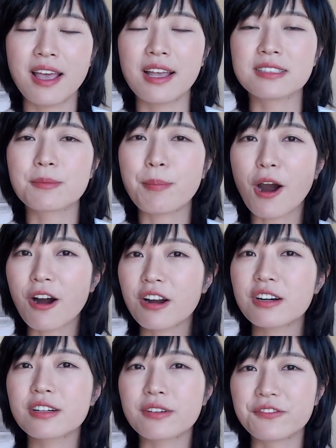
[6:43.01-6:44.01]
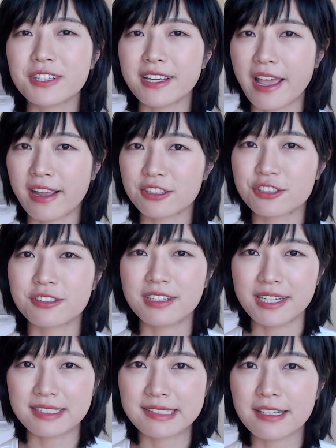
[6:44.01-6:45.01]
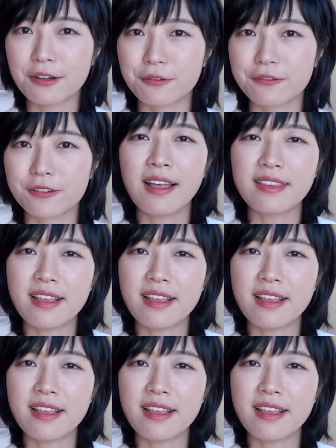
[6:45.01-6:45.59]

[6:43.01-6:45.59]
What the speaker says: as part of the action itself.